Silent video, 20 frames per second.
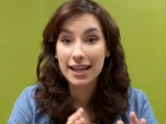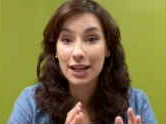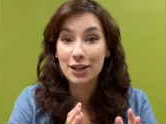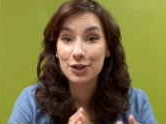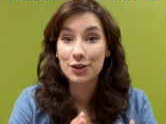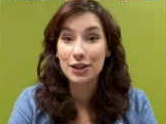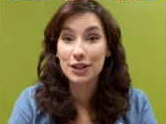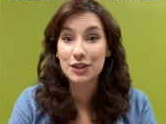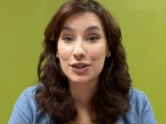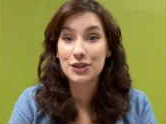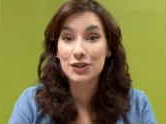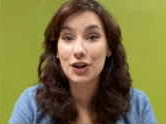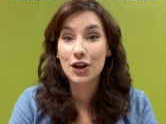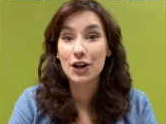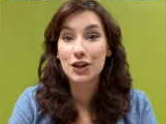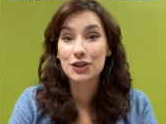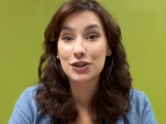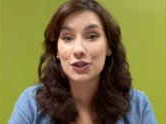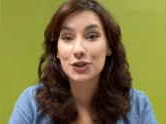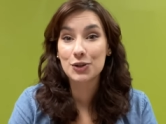and you can
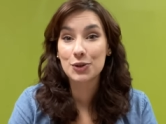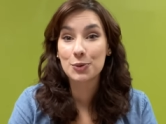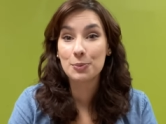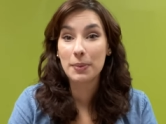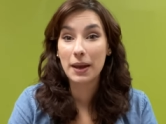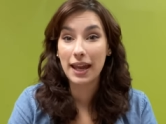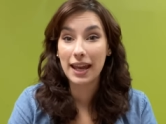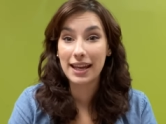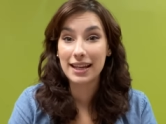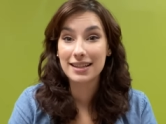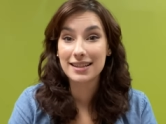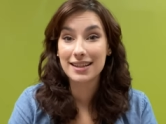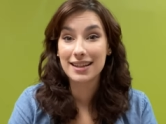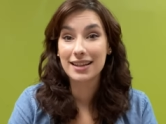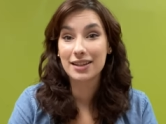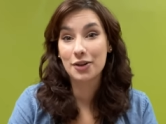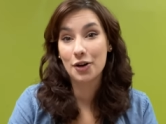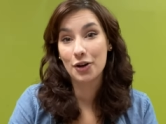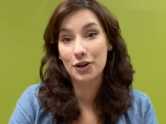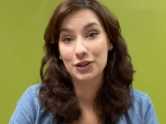start to paint
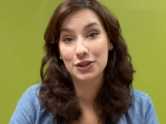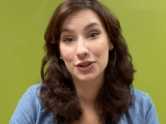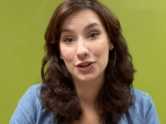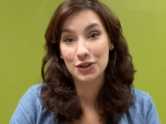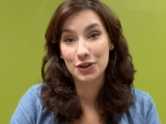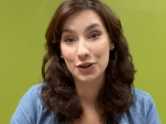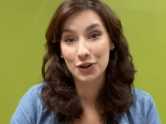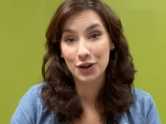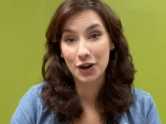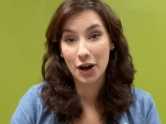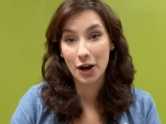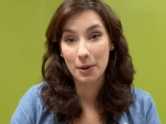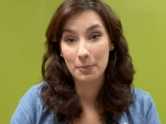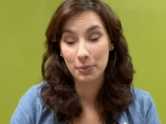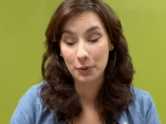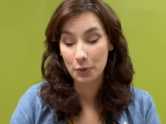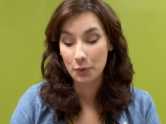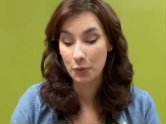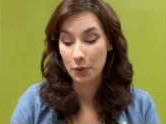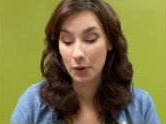it onto your cup
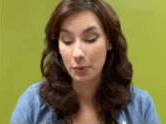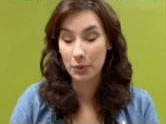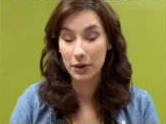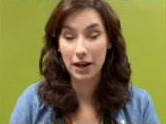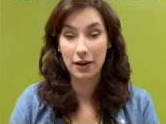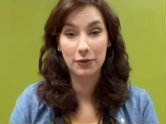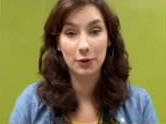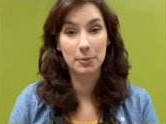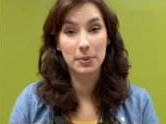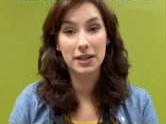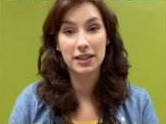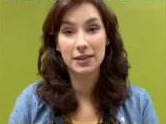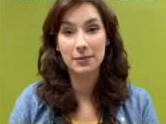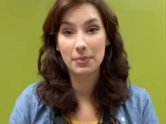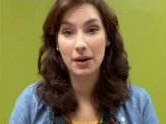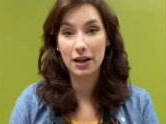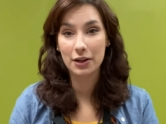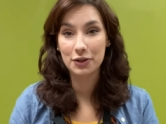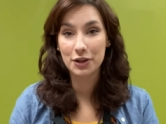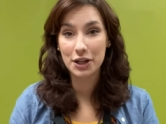or whatever piece of
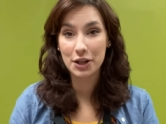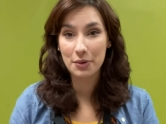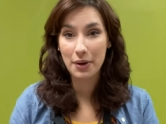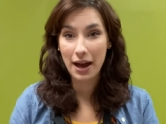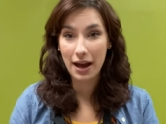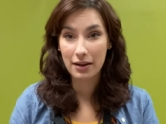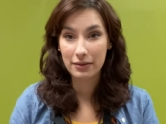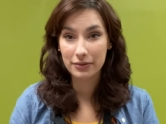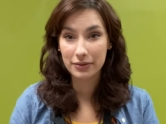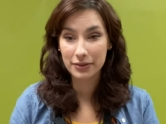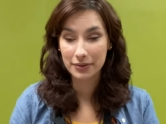pottery you have.